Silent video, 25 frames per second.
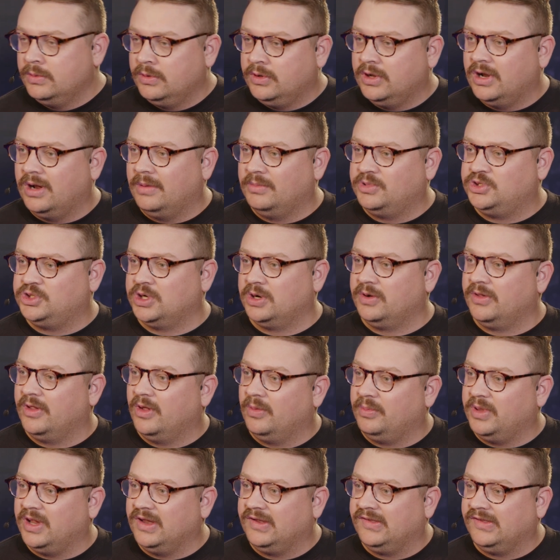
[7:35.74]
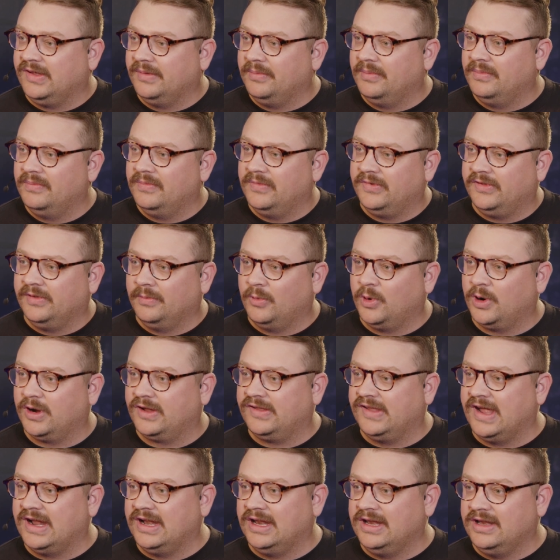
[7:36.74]
I'm sure there'll be some more
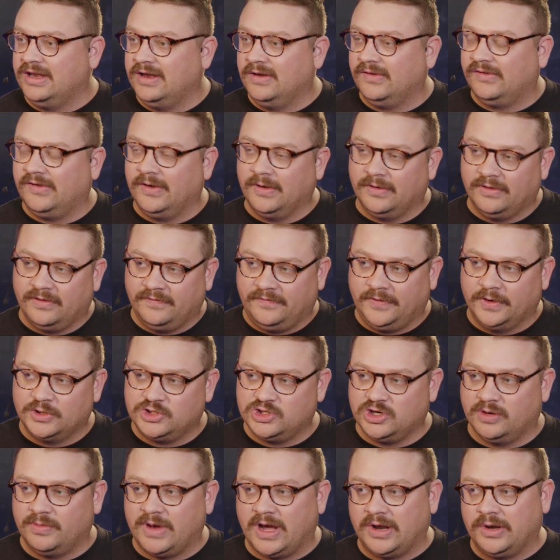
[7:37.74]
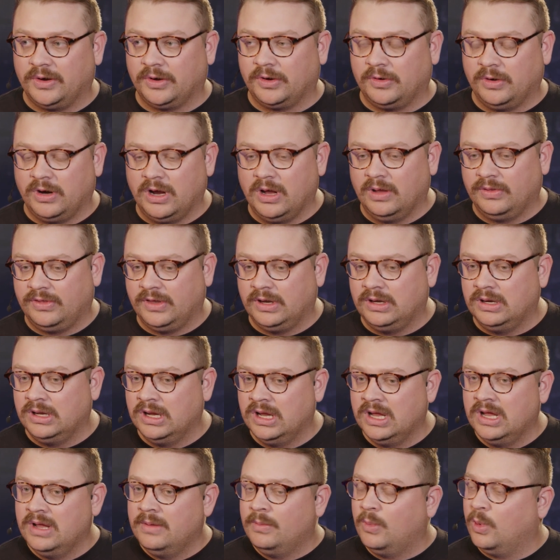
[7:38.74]
exciting news here in the future about our growth and
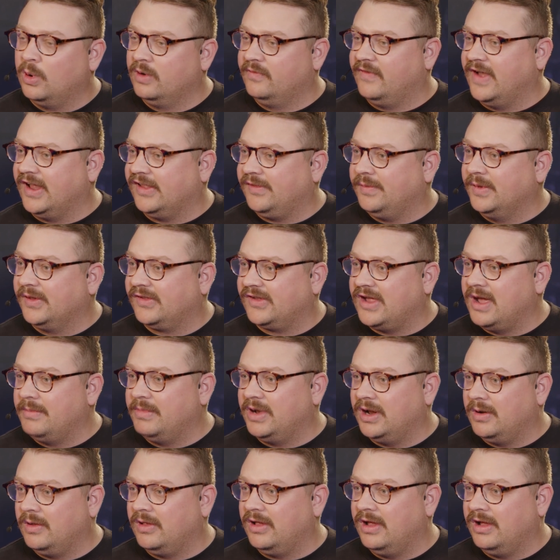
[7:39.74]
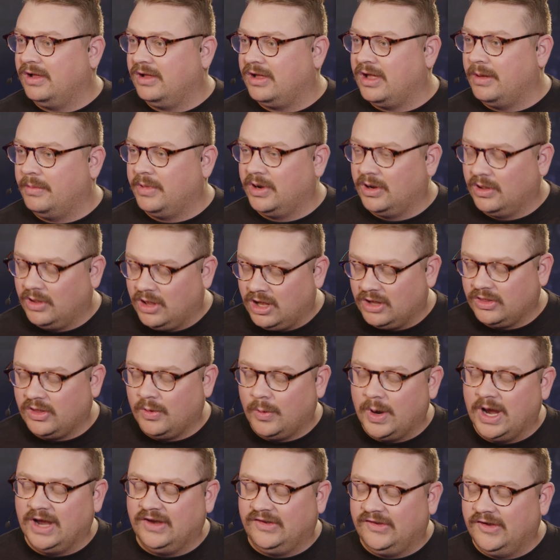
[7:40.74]
more investments coming along
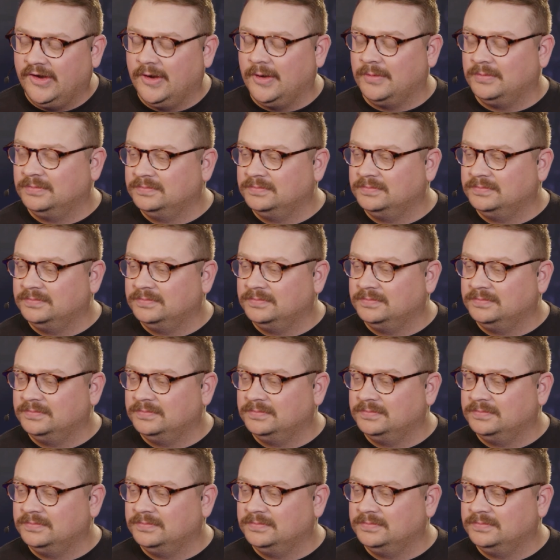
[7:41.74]
the way too.